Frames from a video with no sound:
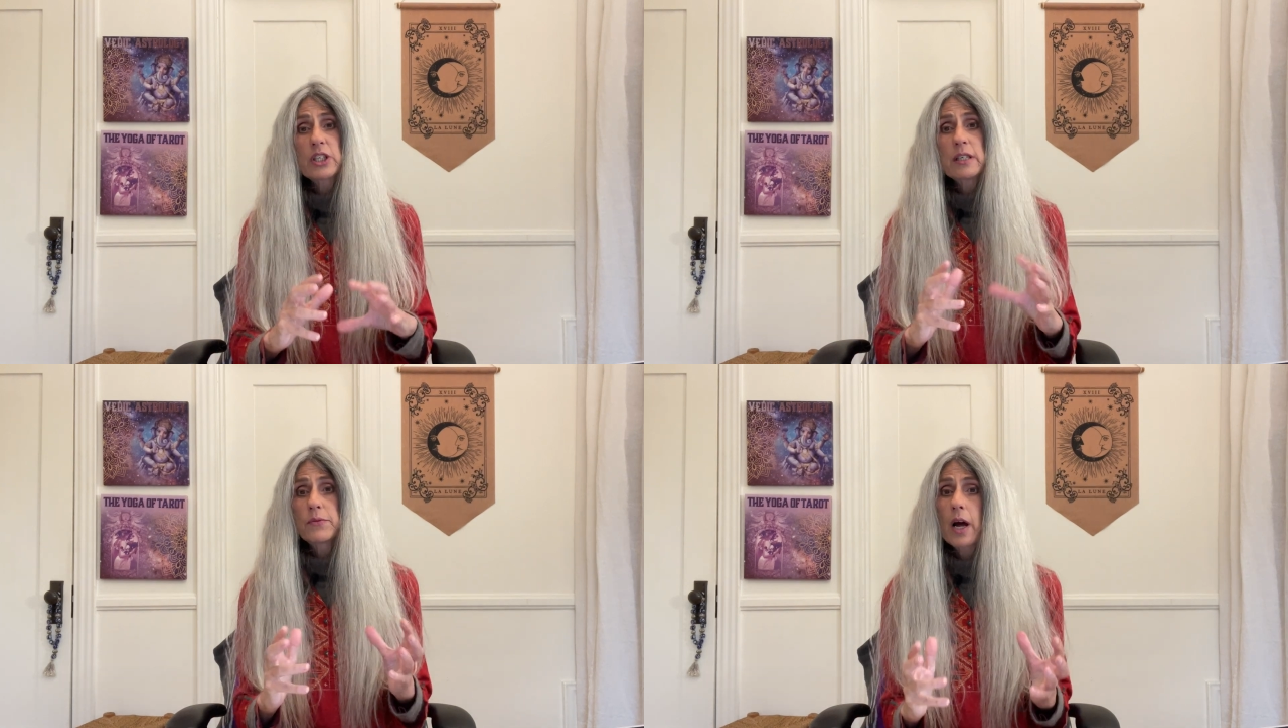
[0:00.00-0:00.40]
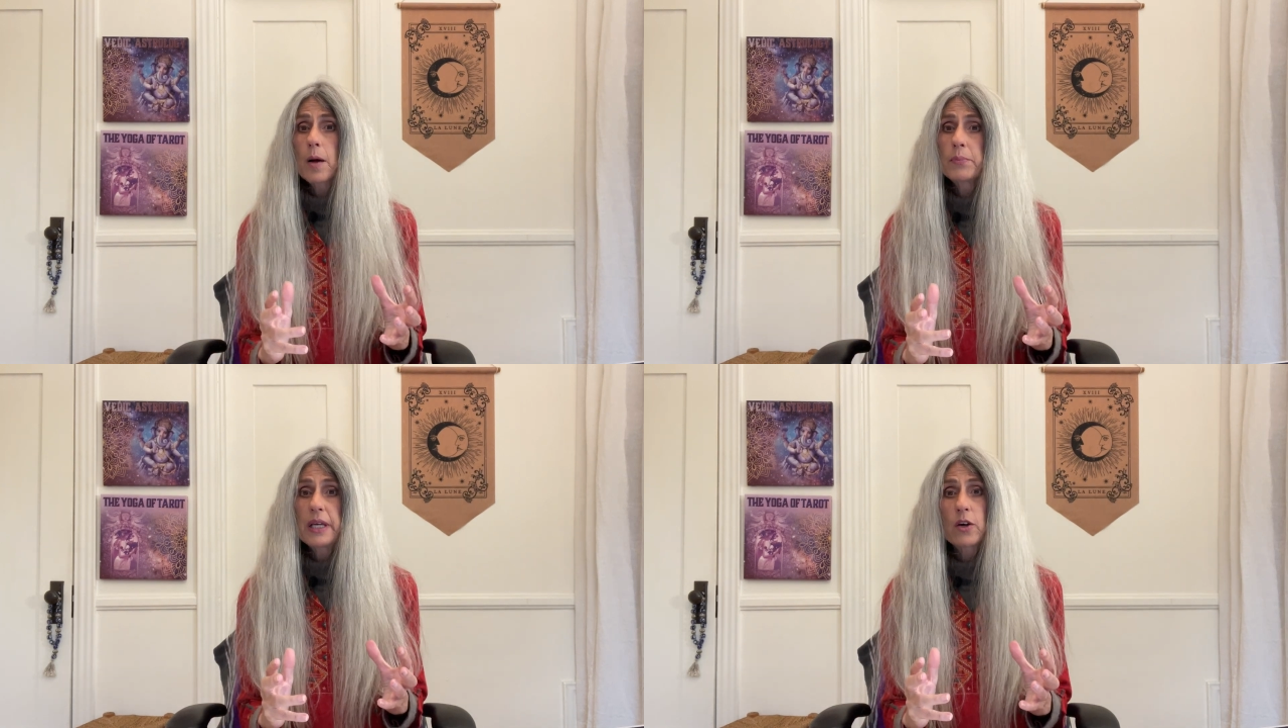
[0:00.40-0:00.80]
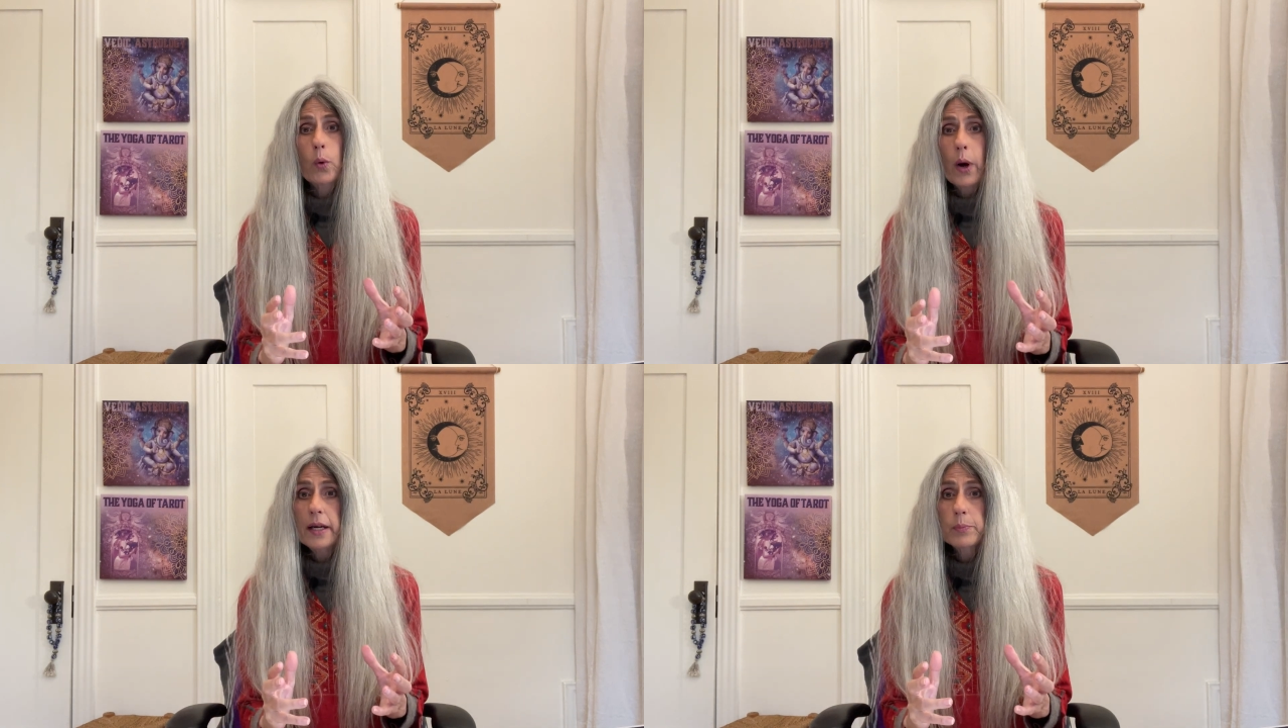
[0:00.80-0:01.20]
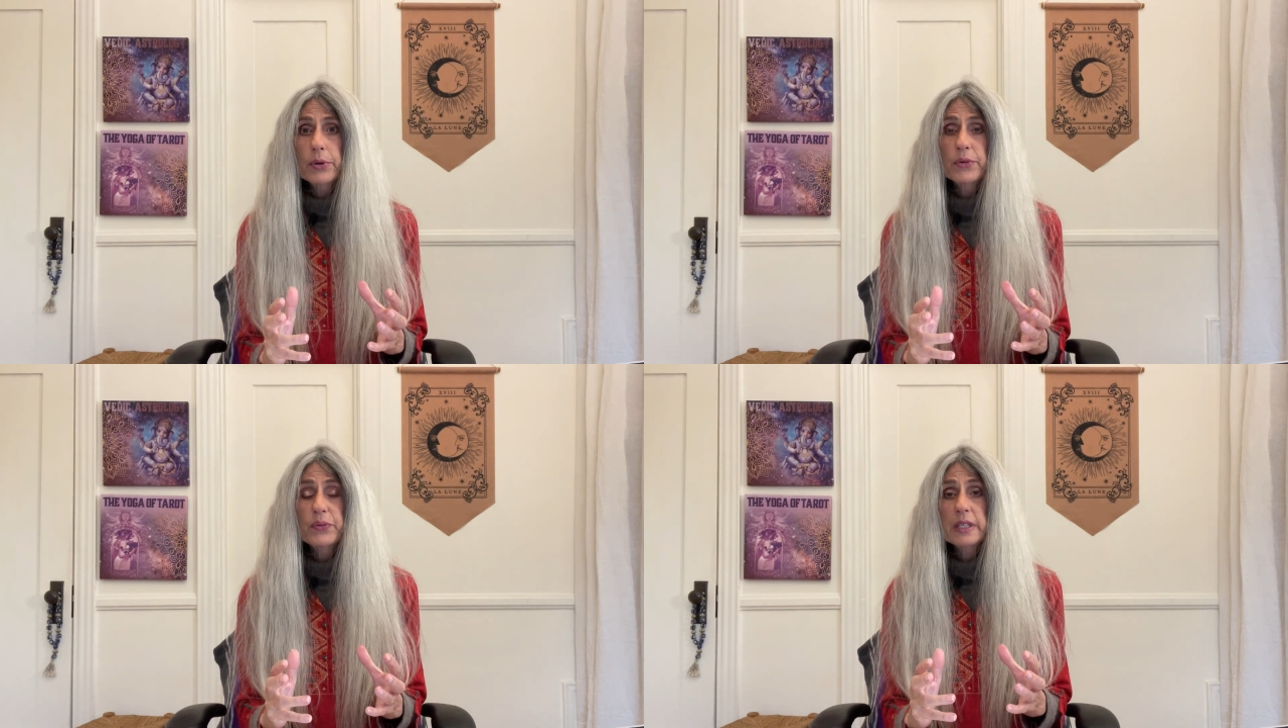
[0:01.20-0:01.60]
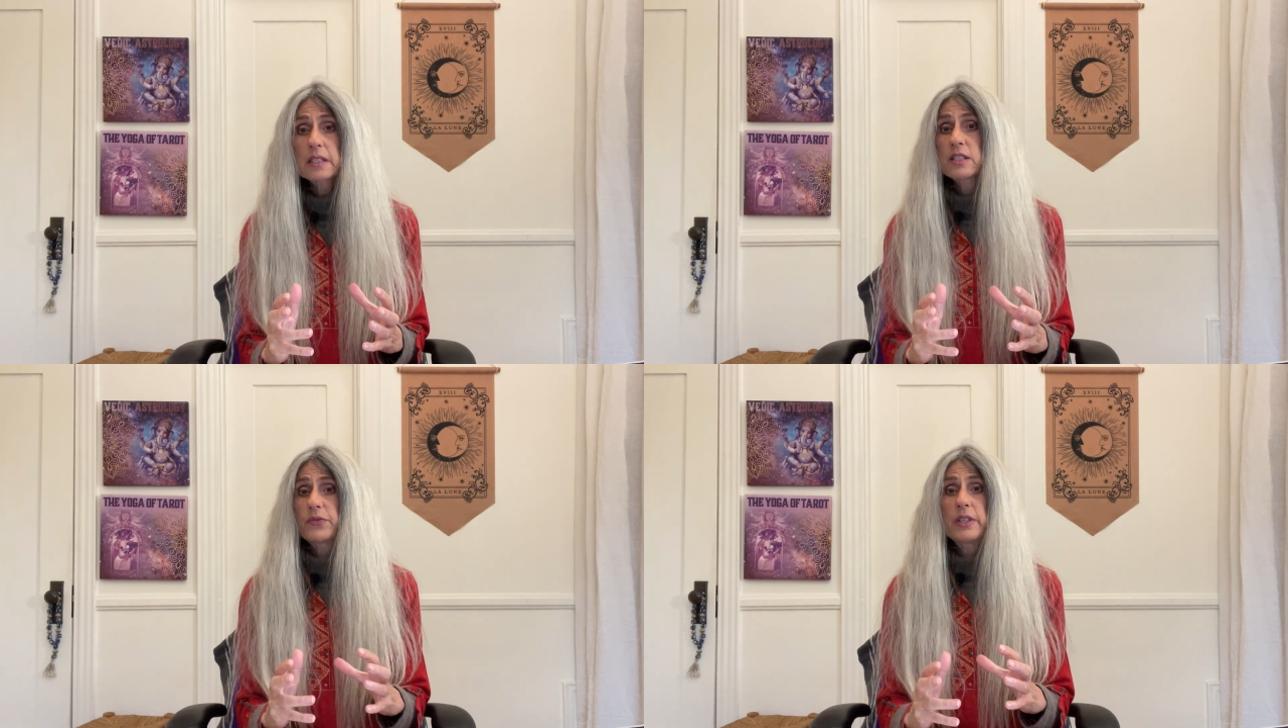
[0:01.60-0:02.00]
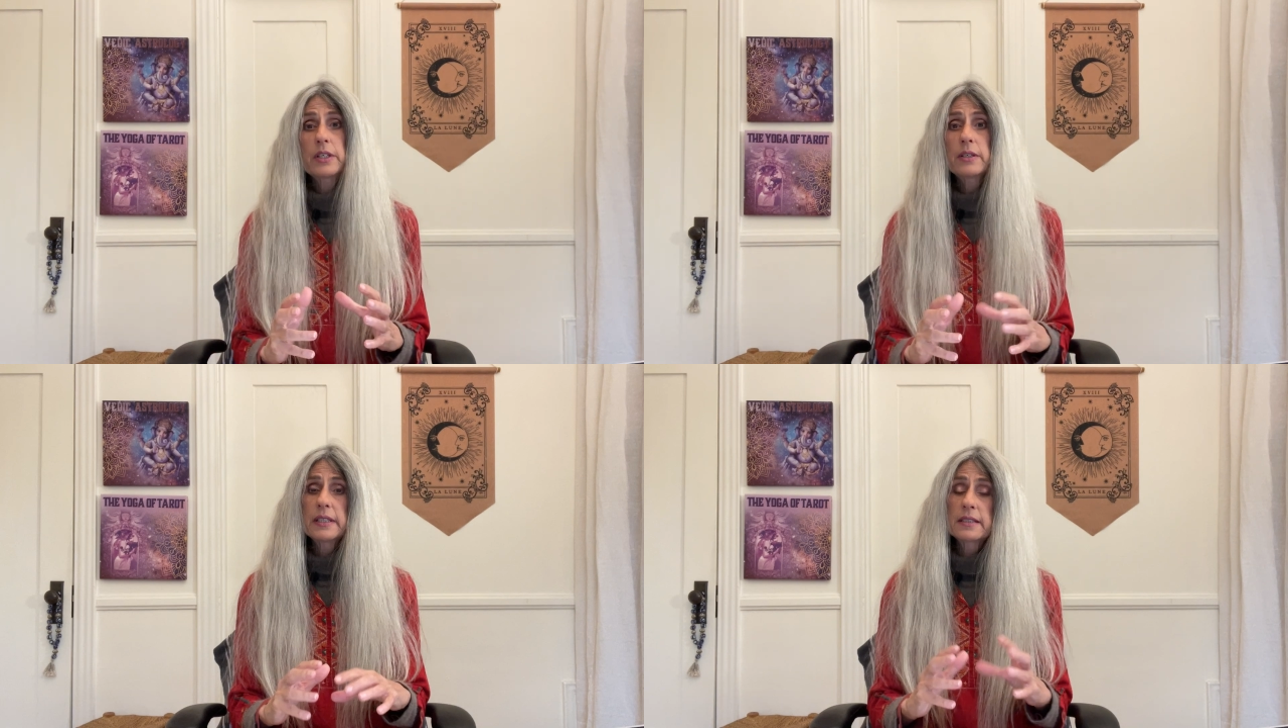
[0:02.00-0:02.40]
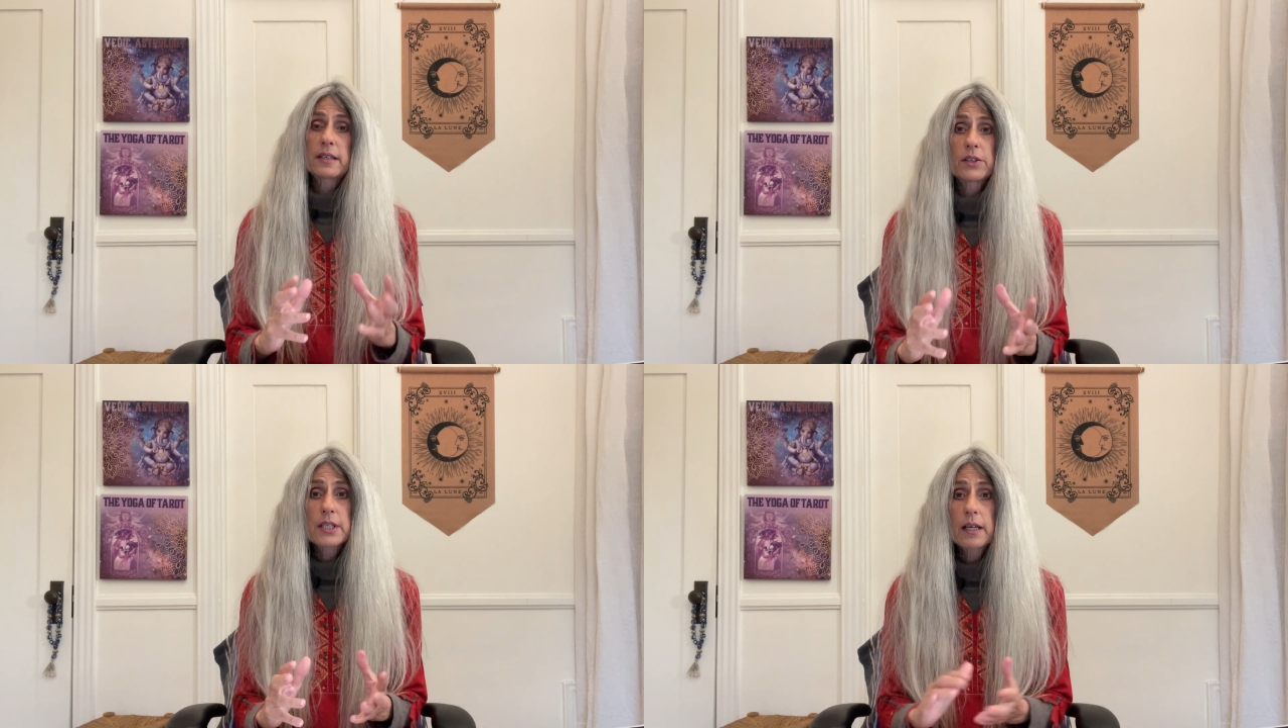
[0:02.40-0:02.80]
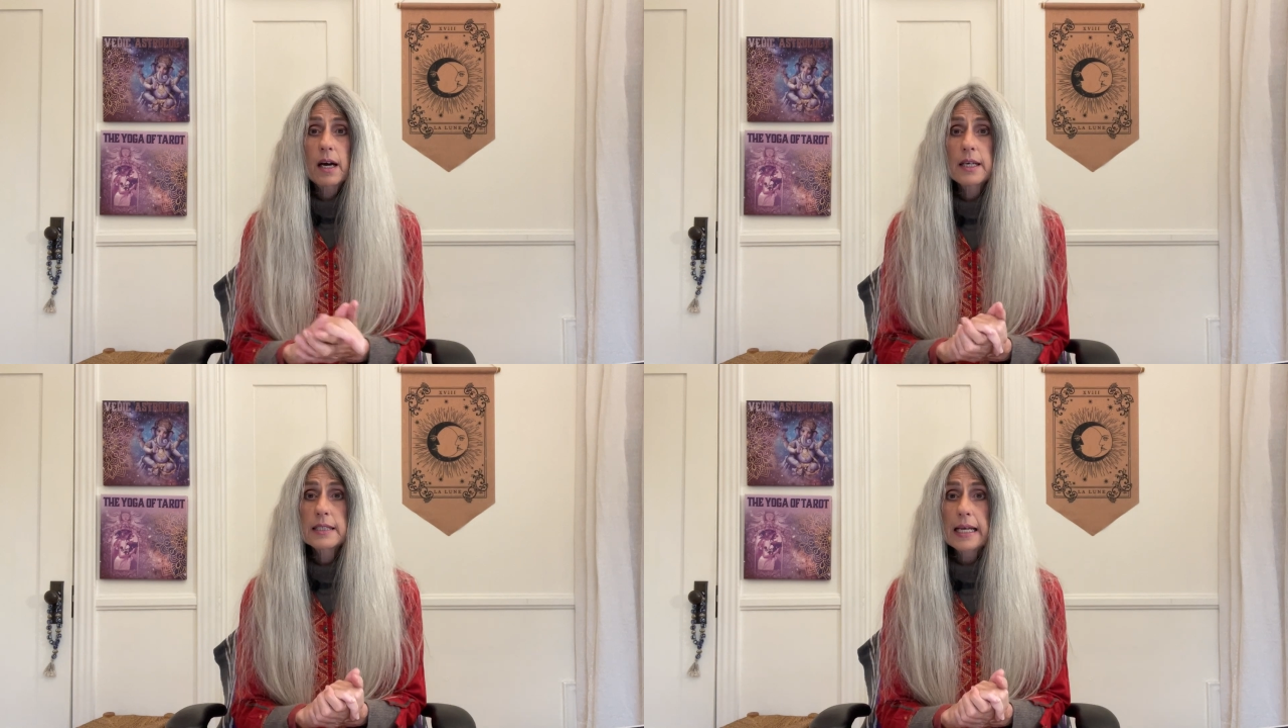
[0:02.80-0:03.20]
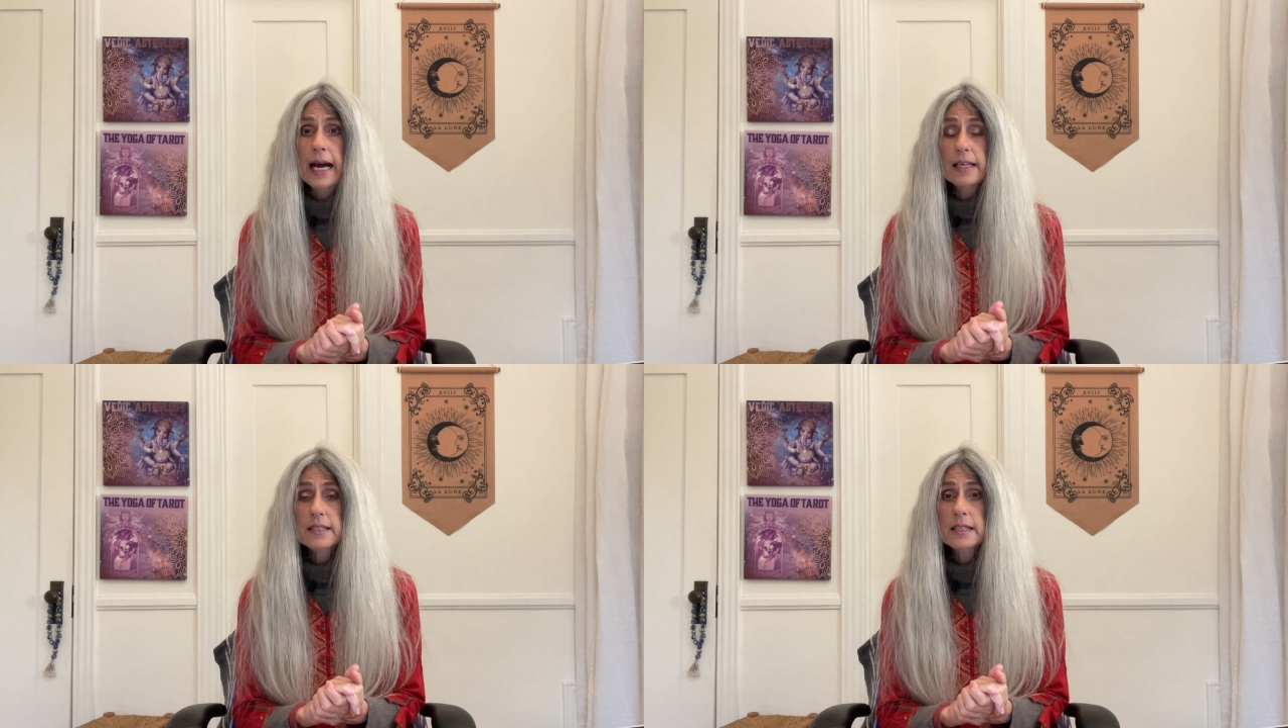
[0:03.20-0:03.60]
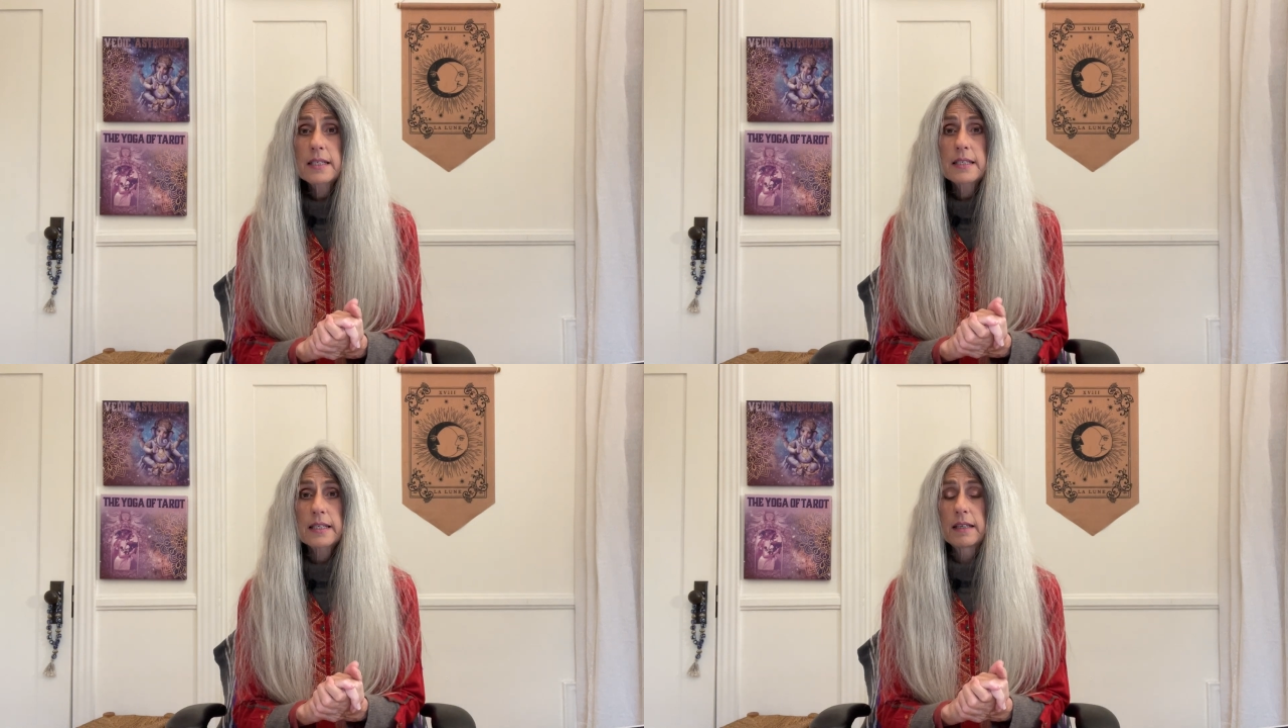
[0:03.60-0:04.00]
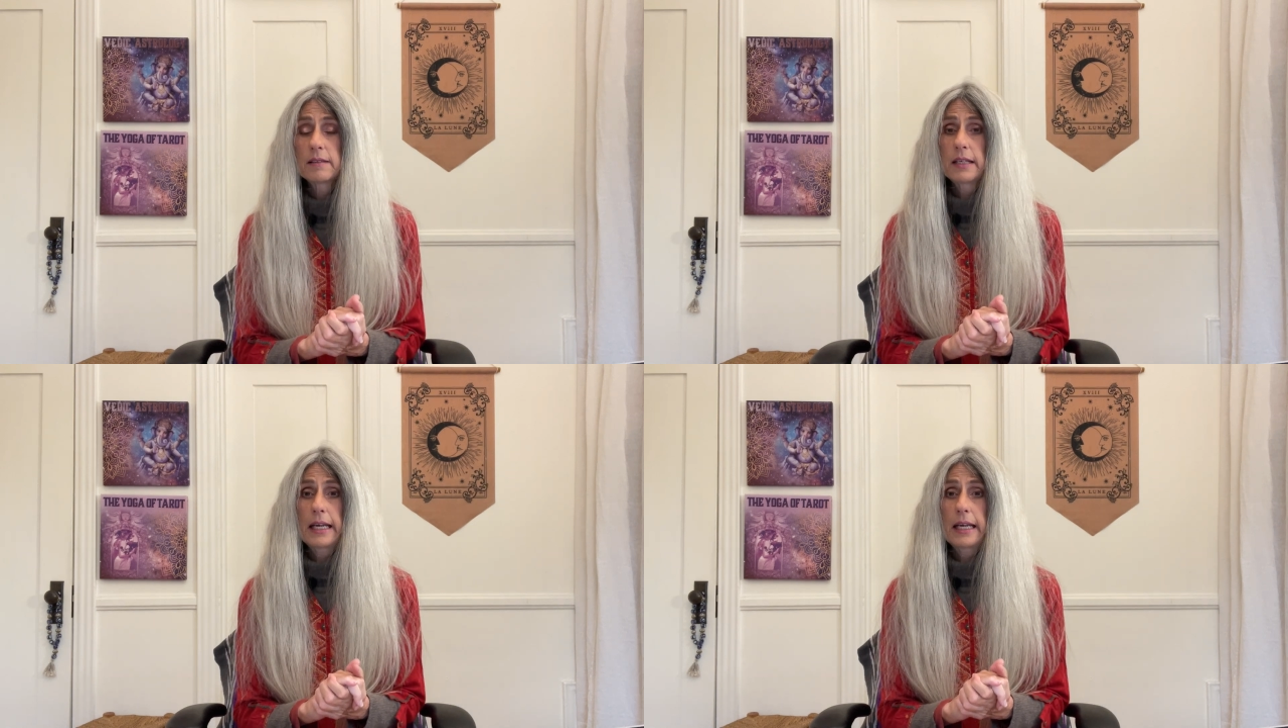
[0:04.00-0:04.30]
of not being quite a perfect sphere and tilting on its axis and,